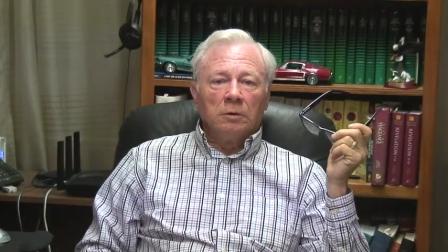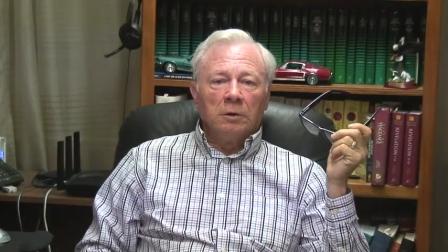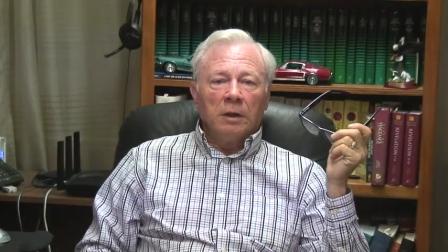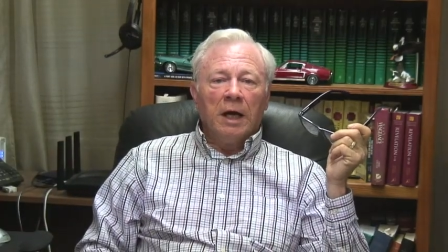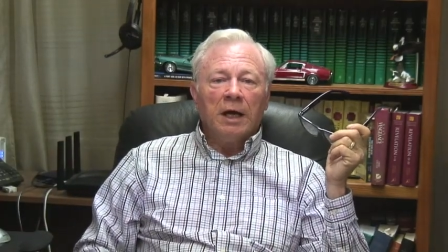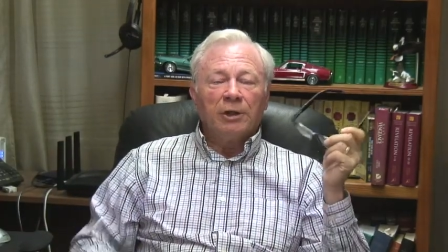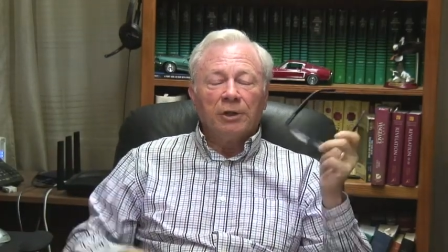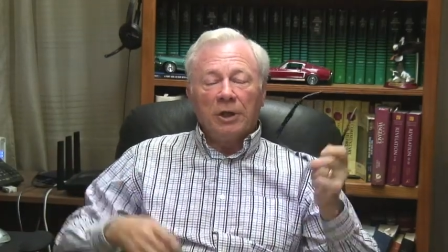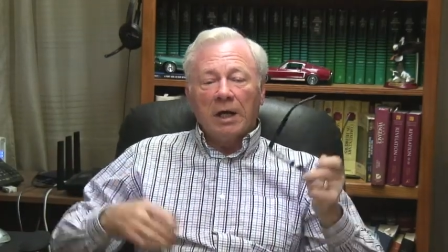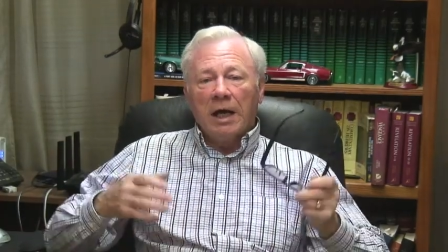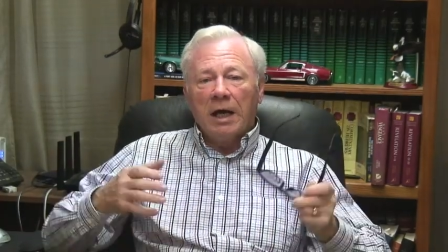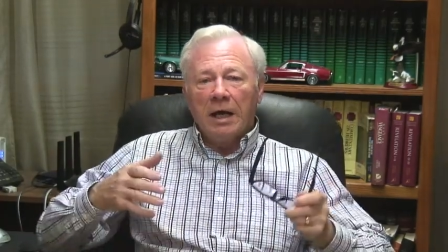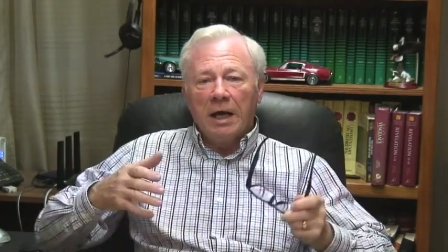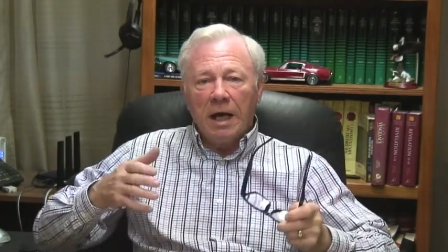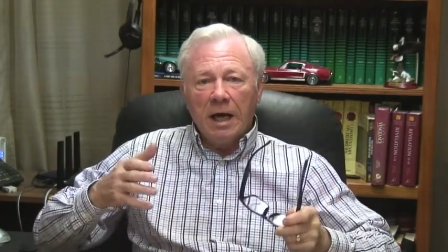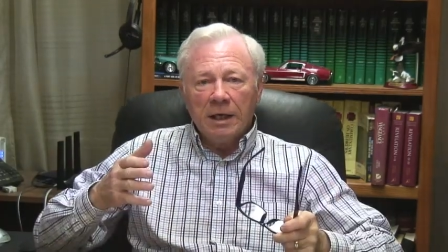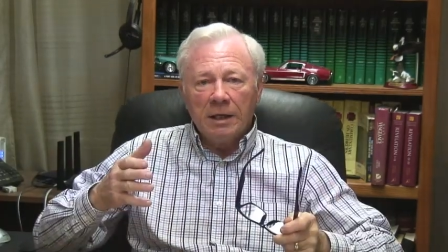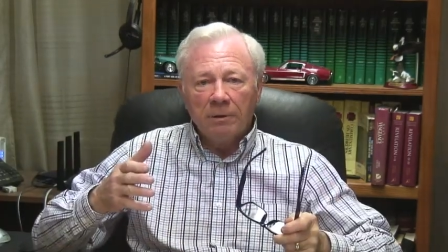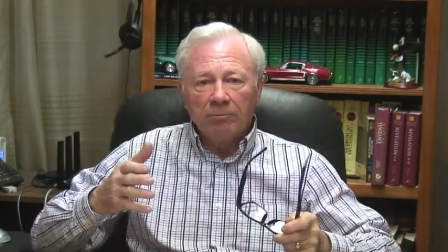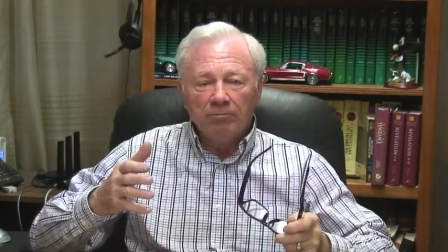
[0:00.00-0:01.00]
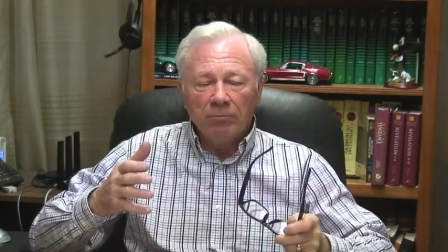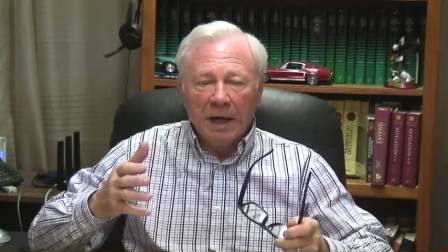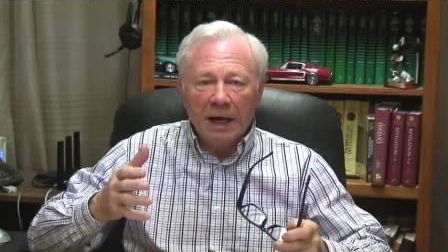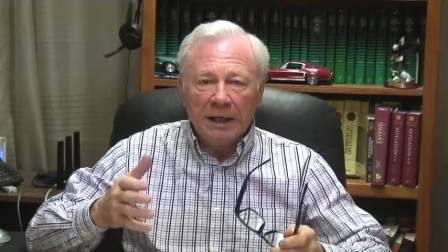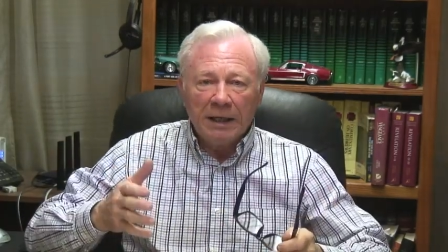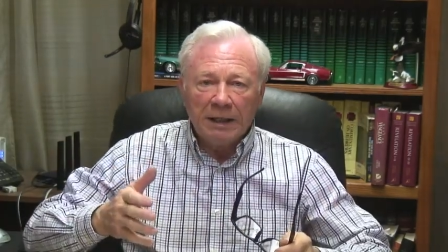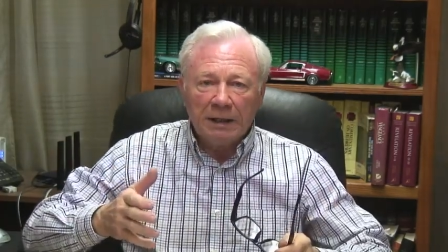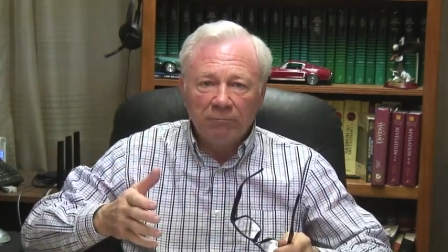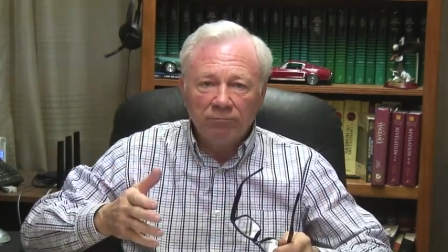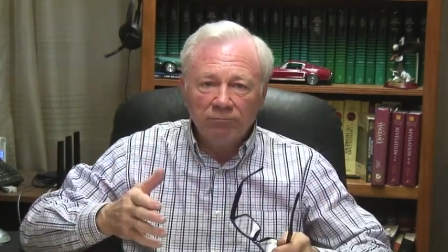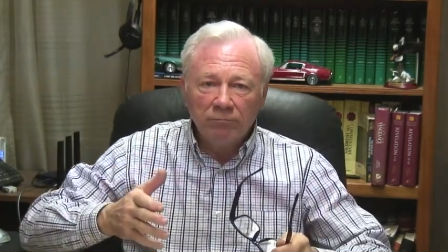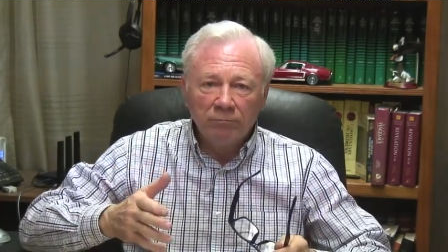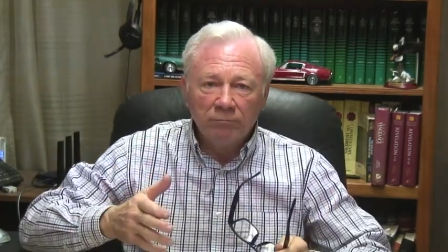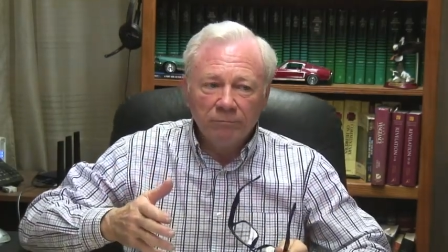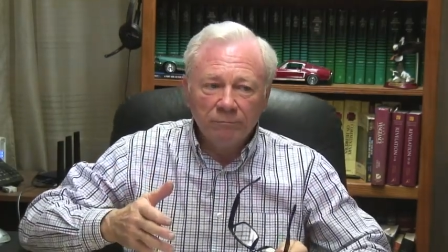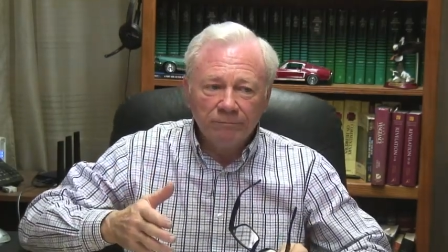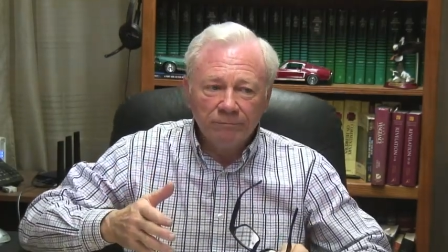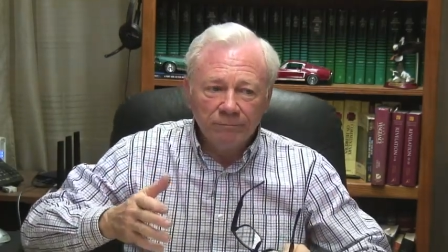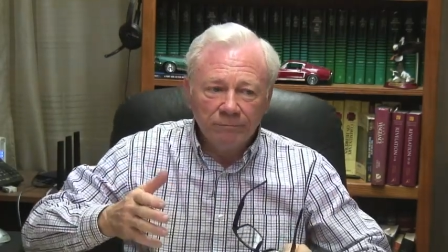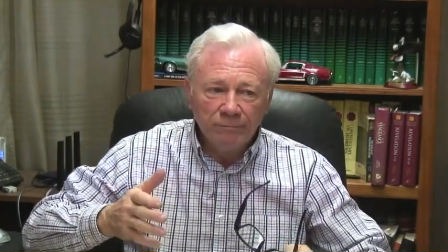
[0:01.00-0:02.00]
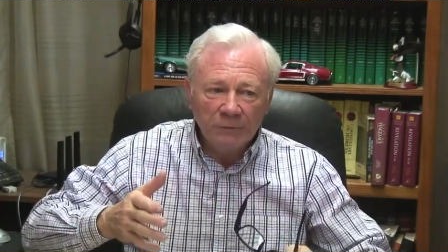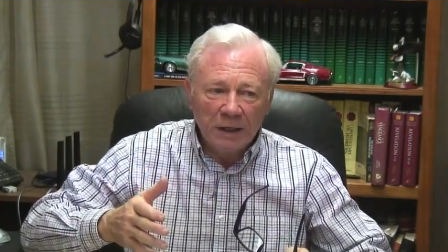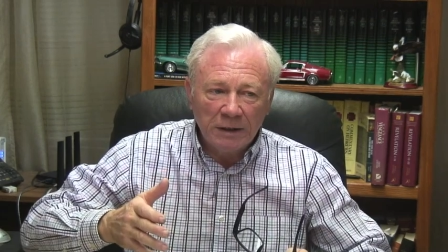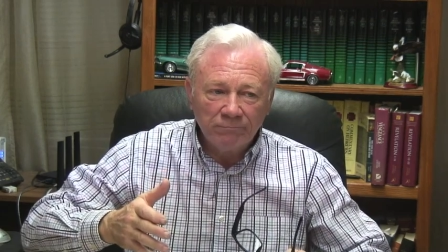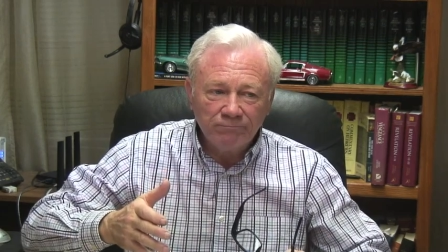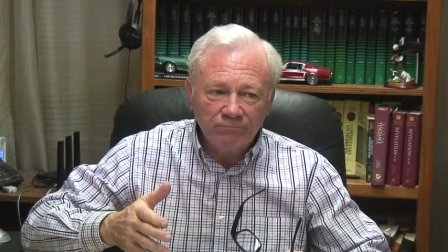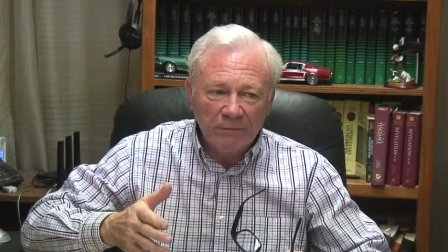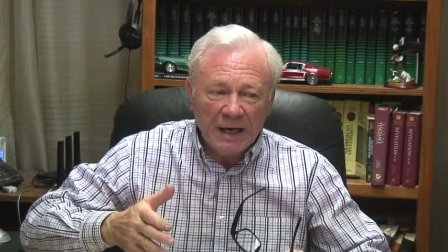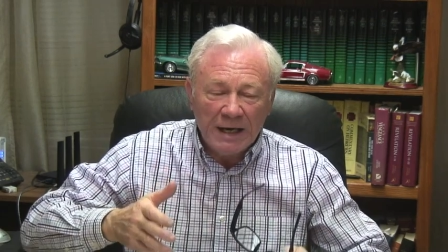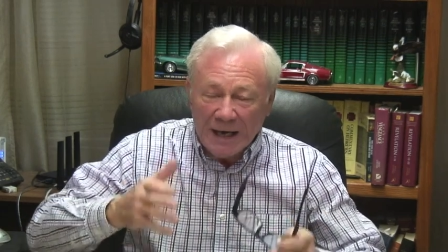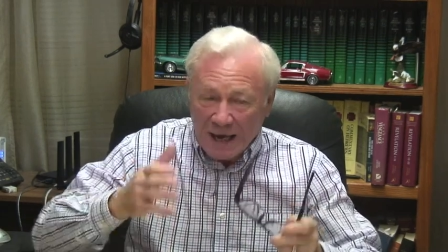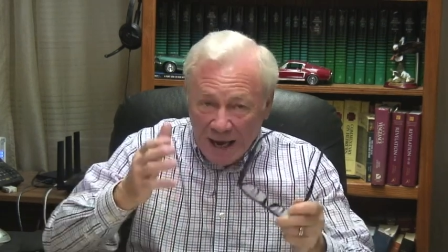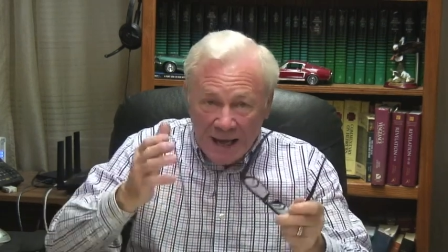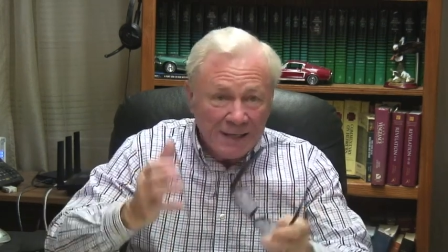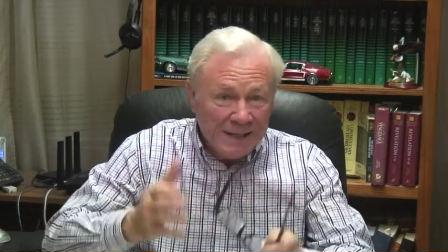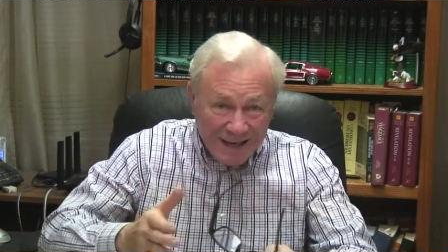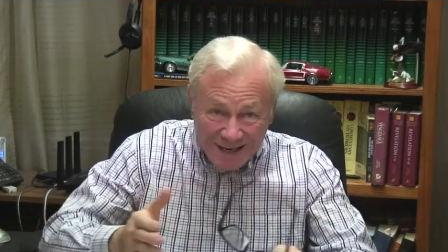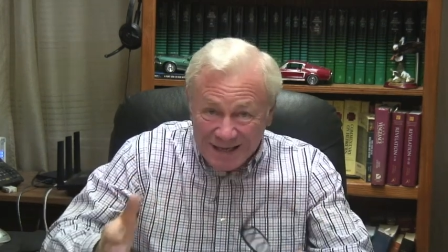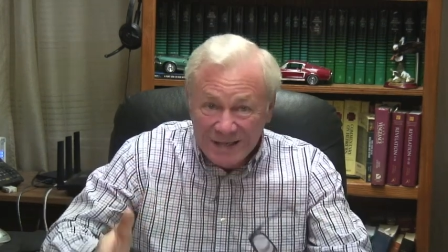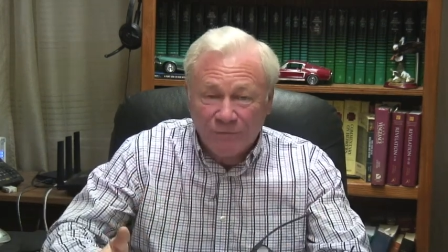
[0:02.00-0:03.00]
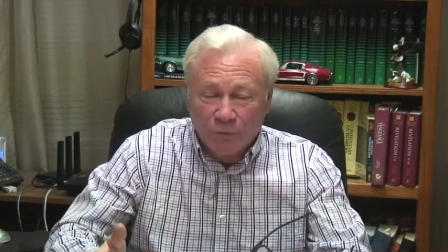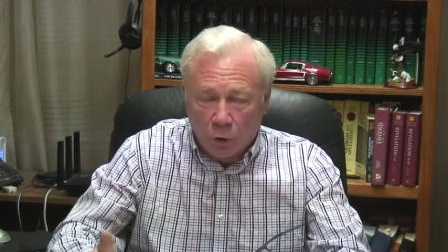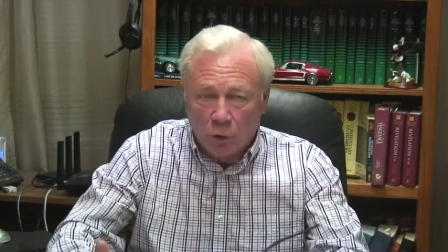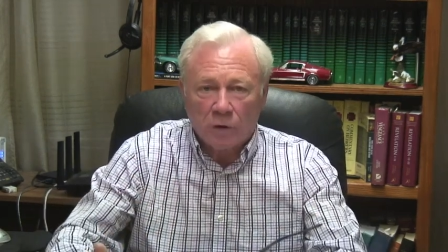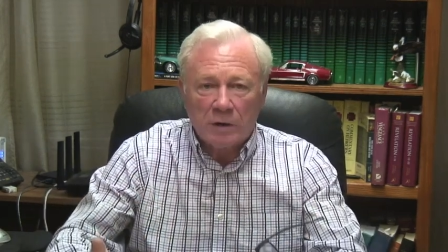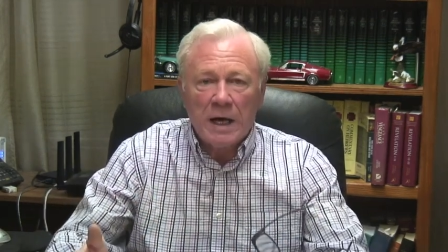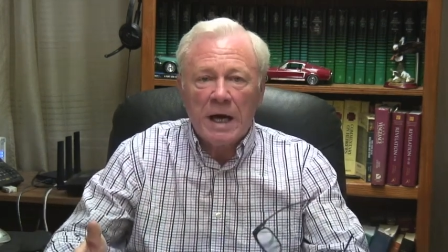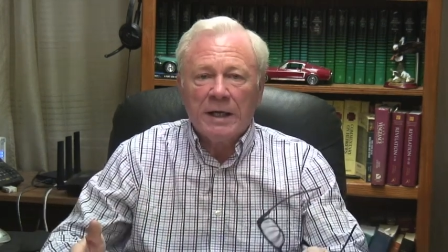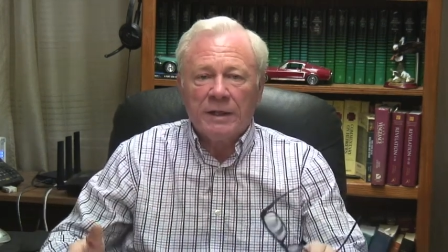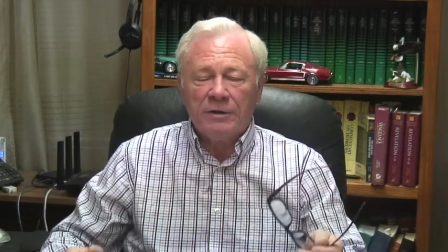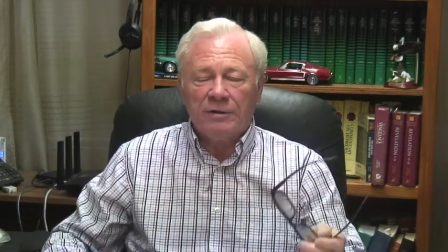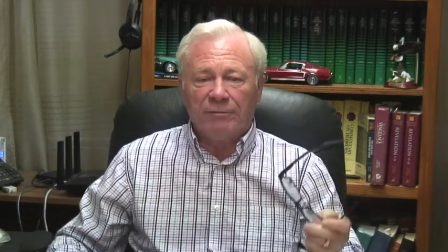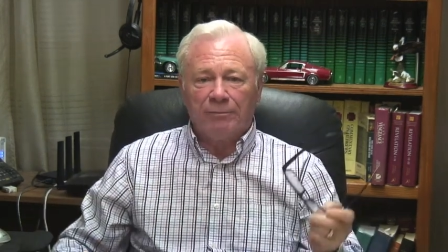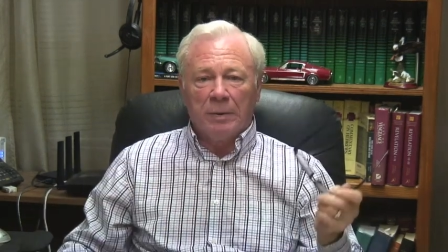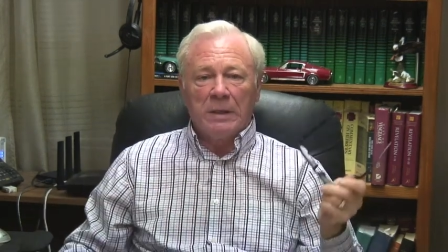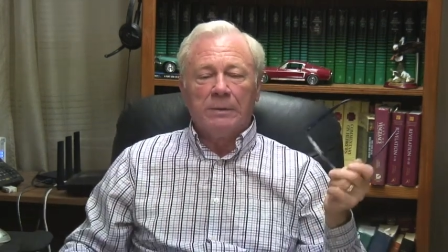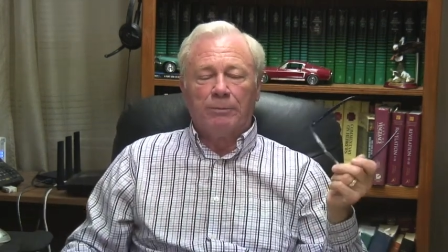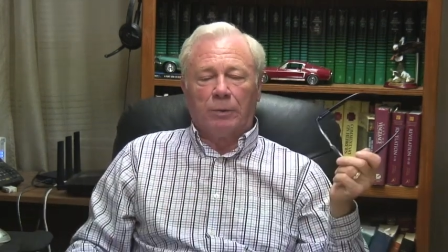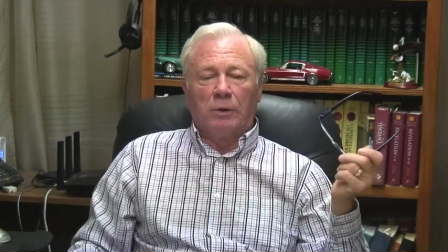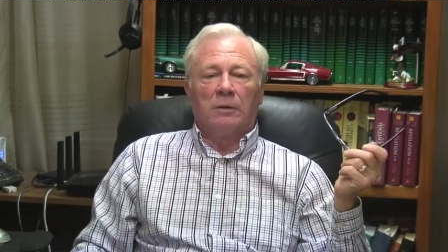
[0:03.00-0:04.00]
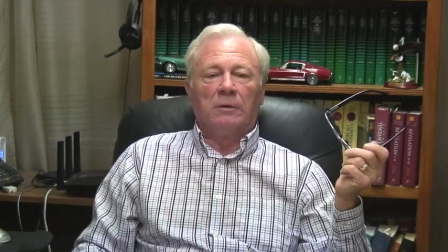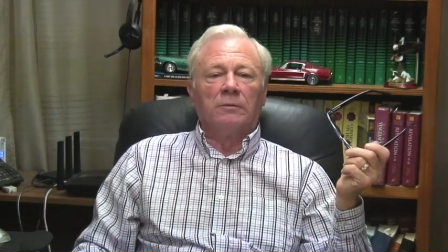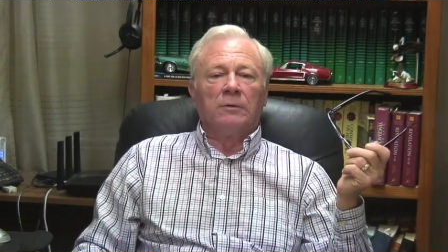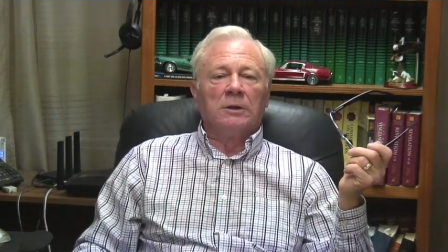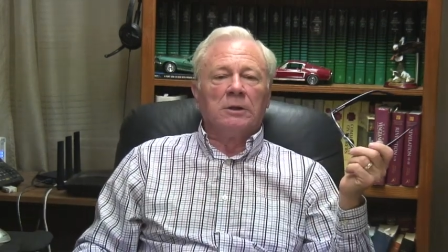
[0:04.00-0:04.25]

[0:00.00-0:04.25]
A, a, a, a, an evil kind of people.